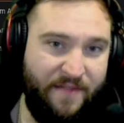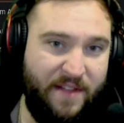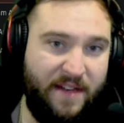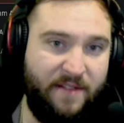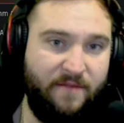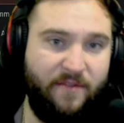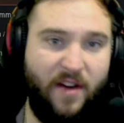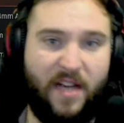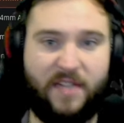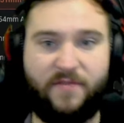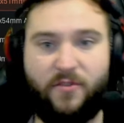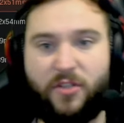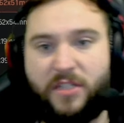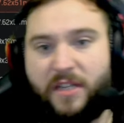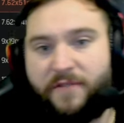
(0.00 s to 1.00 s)
then vice
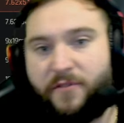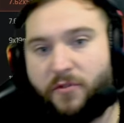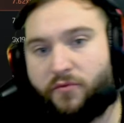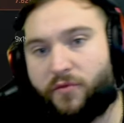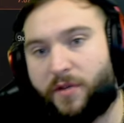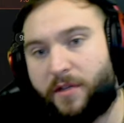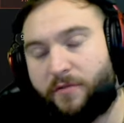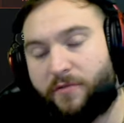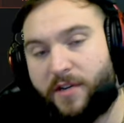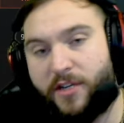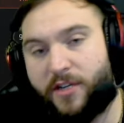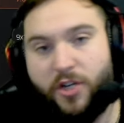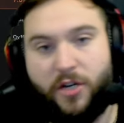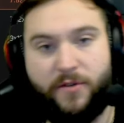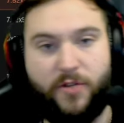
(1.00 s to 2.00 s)
versa, if you're really
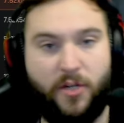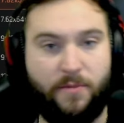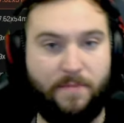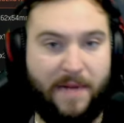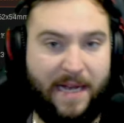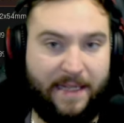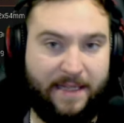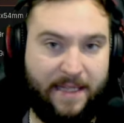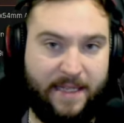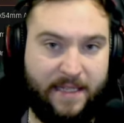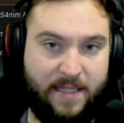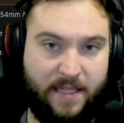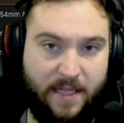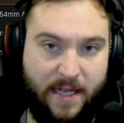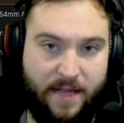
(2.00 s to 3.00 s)
rich, I'd top mag
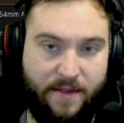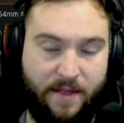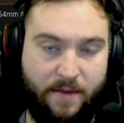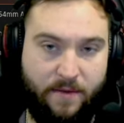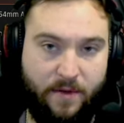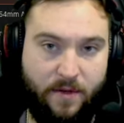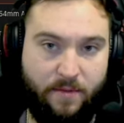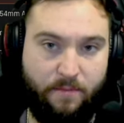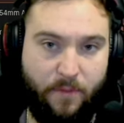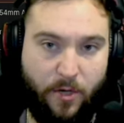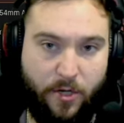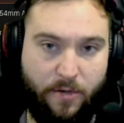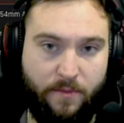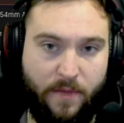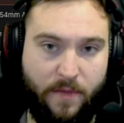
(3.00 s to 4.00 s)
this, and then
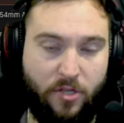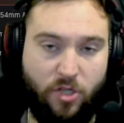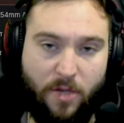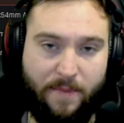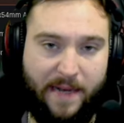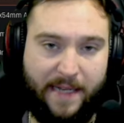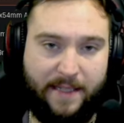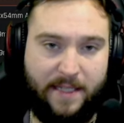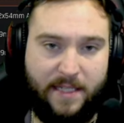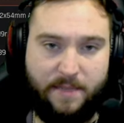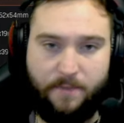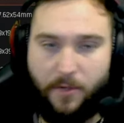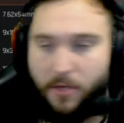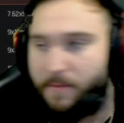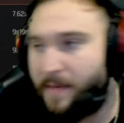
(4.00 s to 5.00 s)
top mag this,
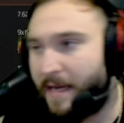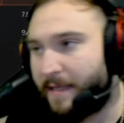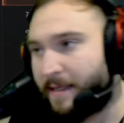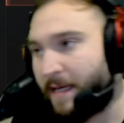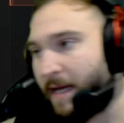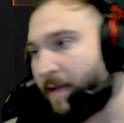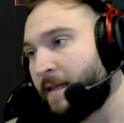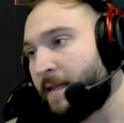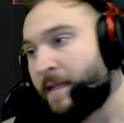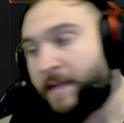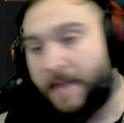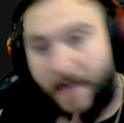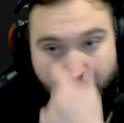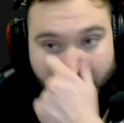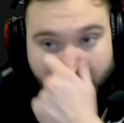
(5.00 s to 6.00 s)
bottom mag that.
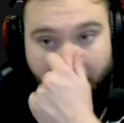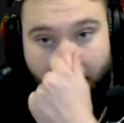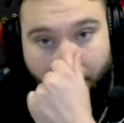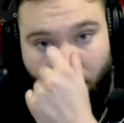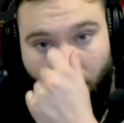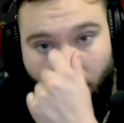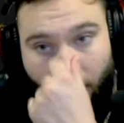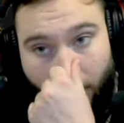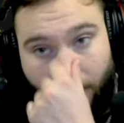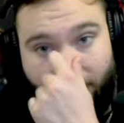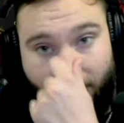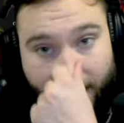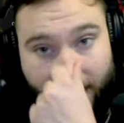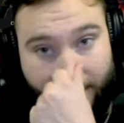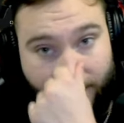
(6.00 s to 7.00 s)
Or
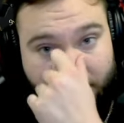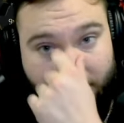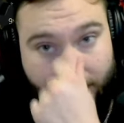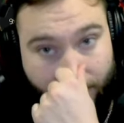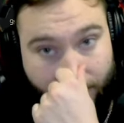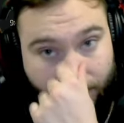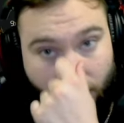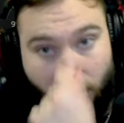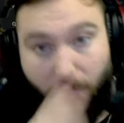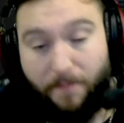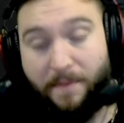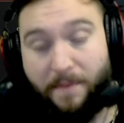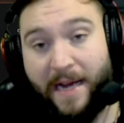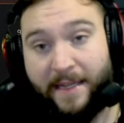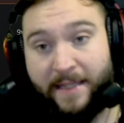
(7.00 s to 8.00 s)
vice versa, top
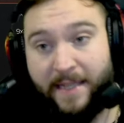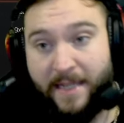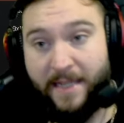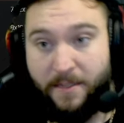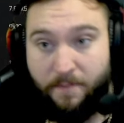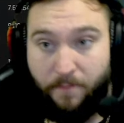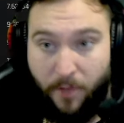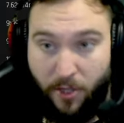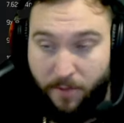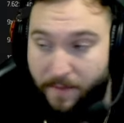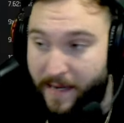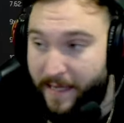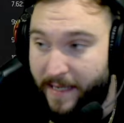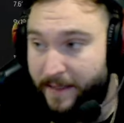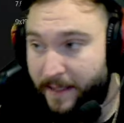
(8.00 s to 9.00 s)
mag this, bottom
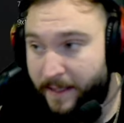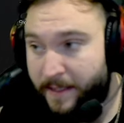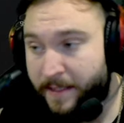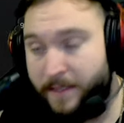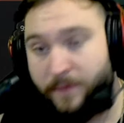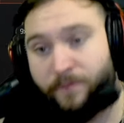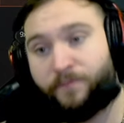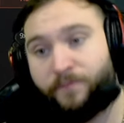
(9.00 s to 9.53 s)
mag this.